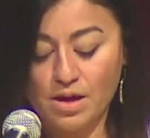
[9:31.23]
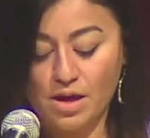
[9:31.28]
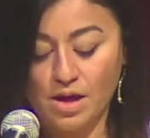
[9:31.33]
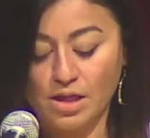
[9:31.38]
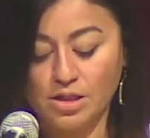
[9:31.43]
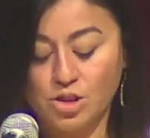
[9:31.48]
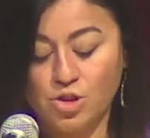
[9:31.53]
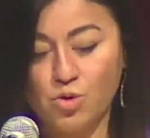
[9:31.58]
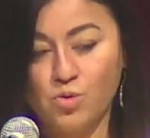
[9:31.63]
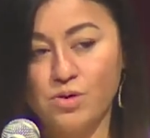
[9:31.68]

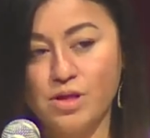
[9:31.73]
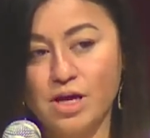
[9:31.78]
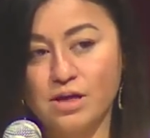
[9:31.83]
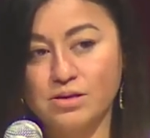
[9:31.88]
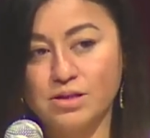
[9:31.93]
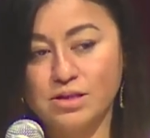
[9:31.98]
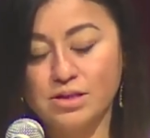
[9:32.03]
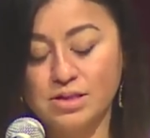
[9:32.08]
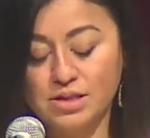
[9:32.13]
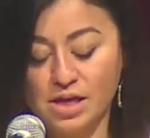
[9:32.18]
In
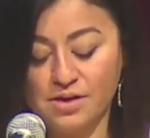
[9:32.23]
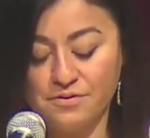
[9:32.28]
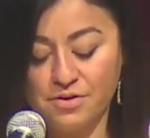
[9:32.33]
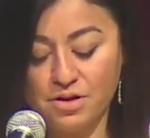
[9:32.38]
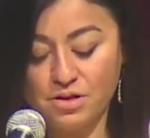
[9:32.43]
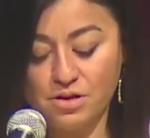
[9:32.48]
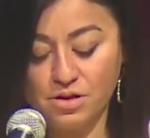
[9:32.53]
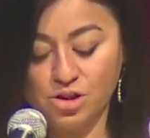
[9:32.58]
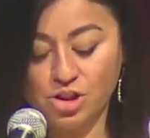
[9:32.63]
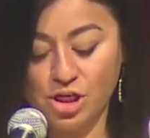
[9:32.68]

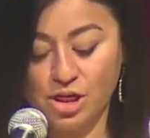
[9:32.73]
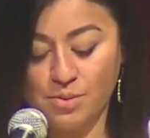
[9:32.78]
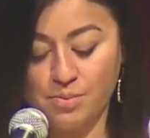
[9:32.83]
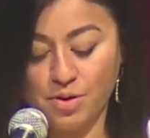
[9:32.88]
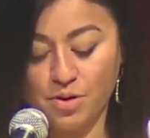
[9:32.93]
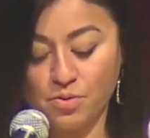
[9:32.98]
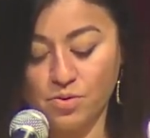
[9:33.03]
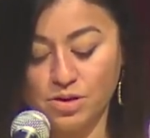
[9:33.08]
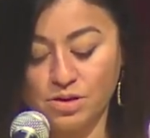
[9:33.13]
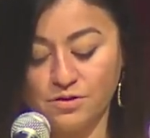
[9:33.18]
2007, the
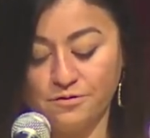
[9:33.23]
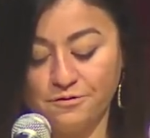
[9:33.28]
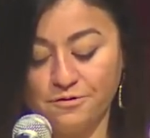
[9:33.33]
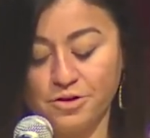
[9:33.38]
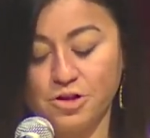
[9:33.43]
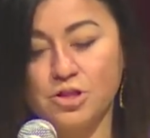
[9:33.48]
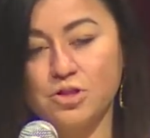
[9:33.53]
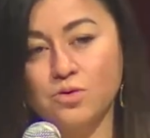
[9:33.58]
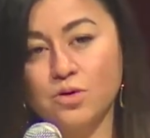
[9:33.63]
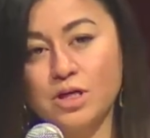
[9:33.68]
Chamber was the
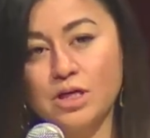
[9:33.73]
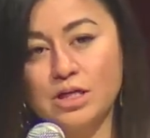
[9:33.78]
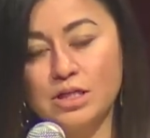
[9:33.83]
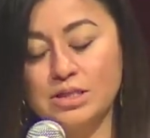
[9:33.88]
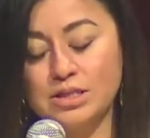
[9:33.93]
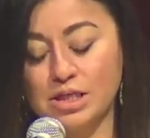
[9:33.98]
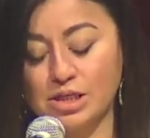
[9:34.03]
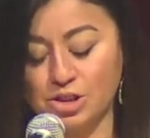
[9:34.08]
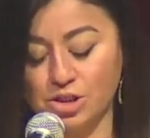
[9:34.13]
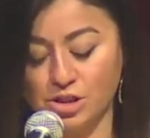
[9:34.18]
first
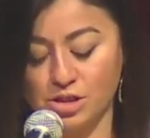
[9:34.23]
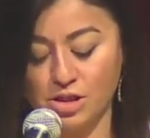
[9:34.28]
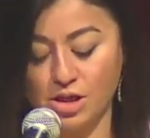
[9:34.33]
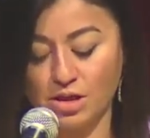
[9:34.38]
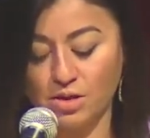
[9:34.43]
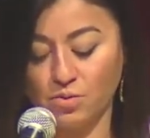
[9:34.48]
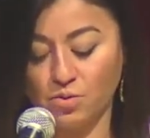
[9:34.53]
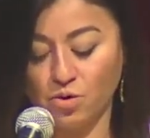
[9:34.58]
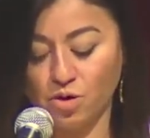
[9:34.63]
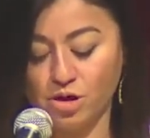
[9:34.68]
organization that
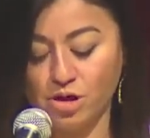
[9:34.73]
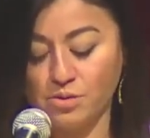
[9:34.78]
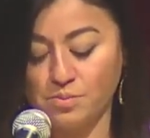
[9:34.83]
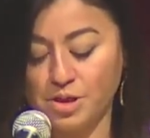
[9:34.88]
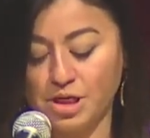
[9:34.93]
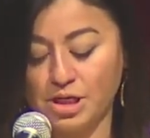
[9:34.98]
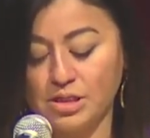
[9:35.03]
awarded me